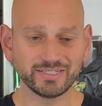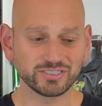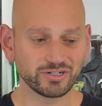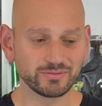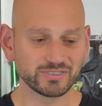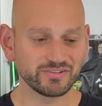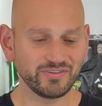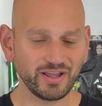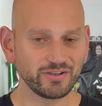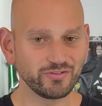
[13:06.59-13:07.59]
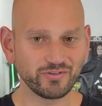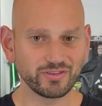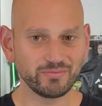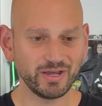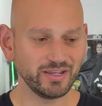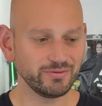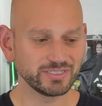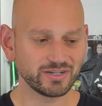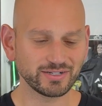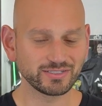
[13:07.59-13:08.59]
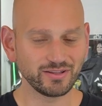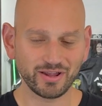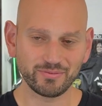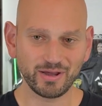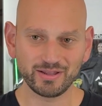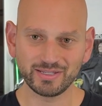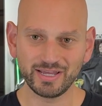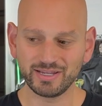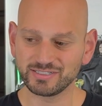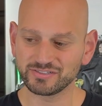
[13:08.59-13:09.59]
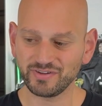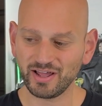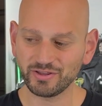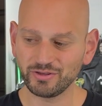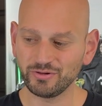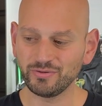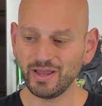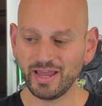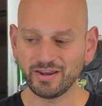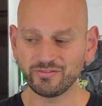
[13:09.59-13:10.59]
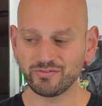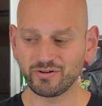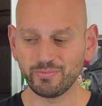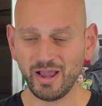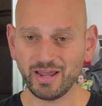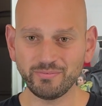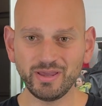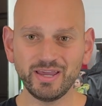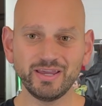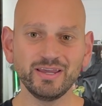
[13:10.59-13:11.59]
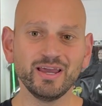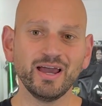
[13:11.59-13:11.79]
in terms of value for the money, we talked a lot about Leia's value, and for Padme,